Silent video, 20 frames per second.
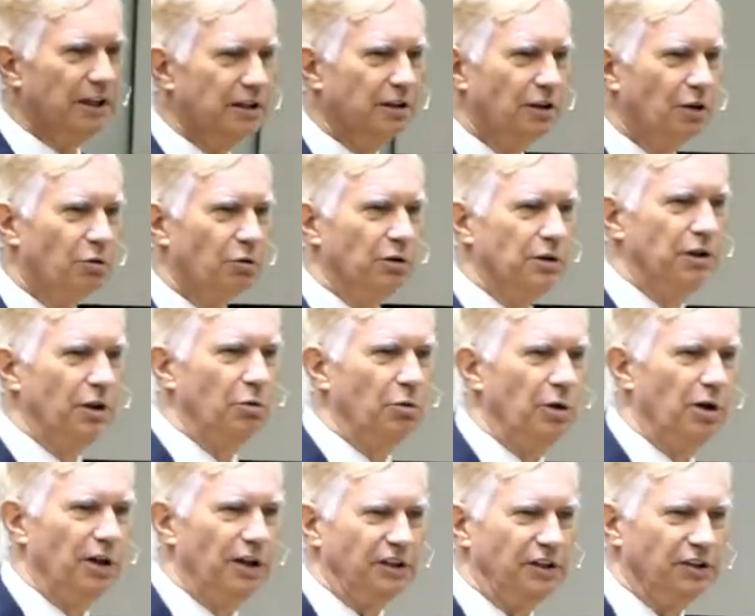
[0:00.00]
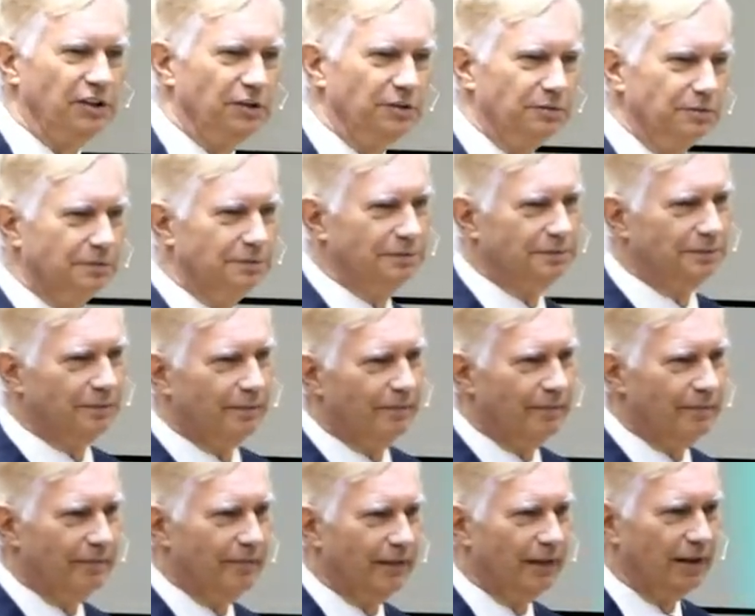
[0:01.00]
it. No, no worries.
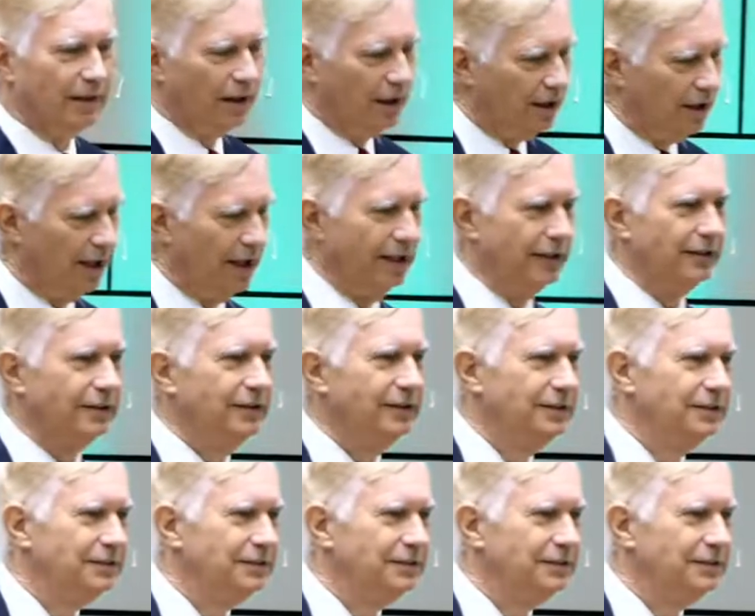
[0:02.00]
All right.